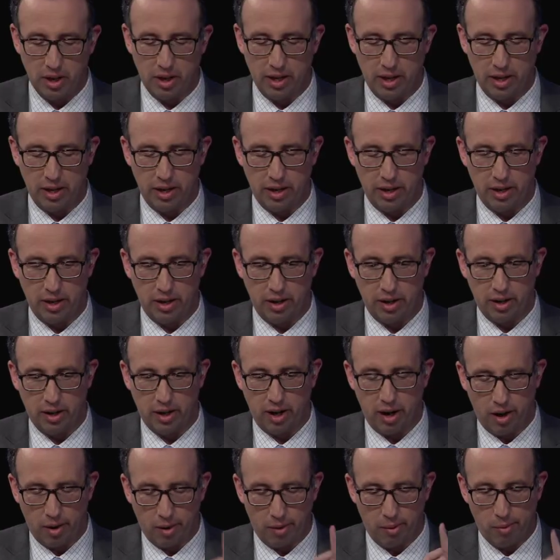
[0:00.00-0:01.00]
Uh,
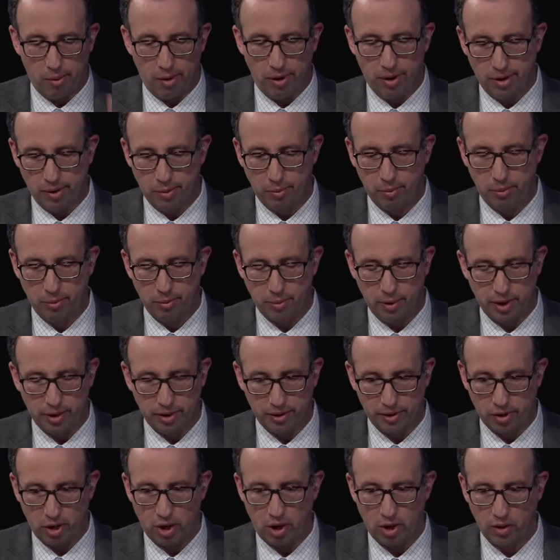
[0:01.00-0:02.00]
I, I want to. We want
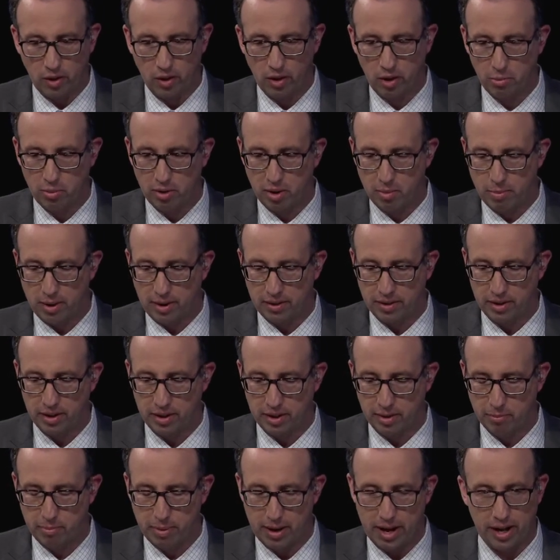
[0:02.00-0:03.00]
to talk a little bit about the
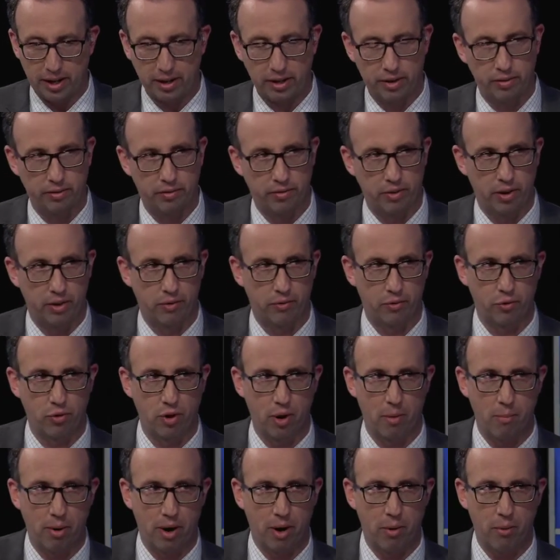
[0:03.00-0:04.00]
impact of, of
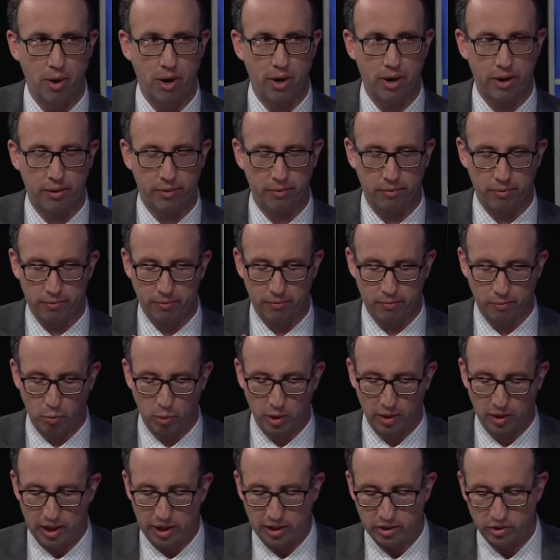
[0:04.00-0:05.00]
Trump, but I want to.
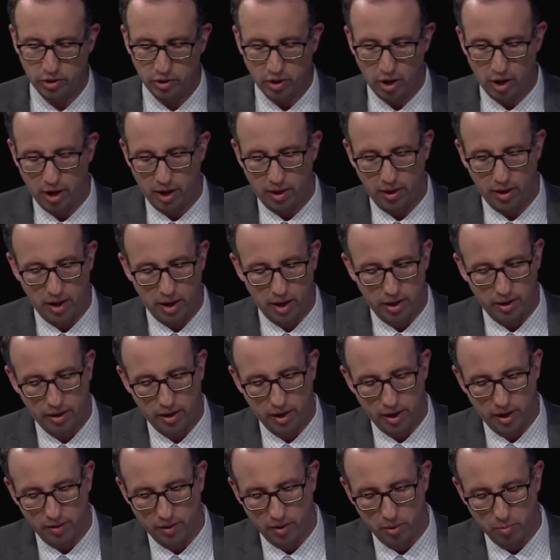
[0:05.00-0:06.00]
One last thought on,
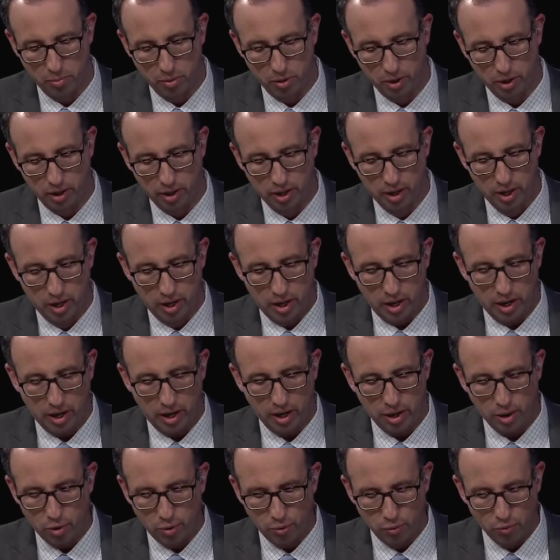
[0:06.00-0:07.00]
on, on the book.
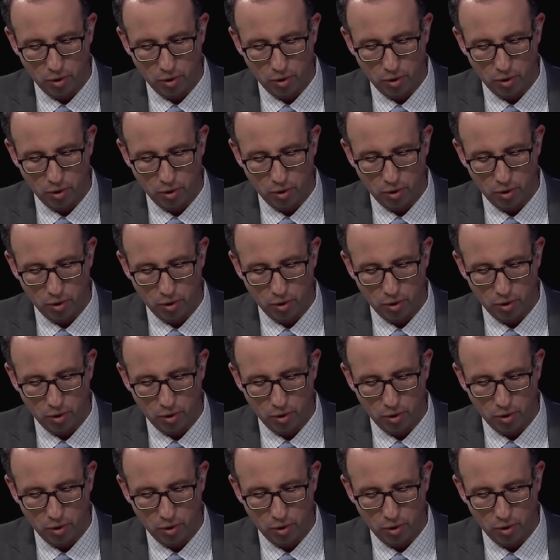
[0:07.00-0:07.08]
Uh, you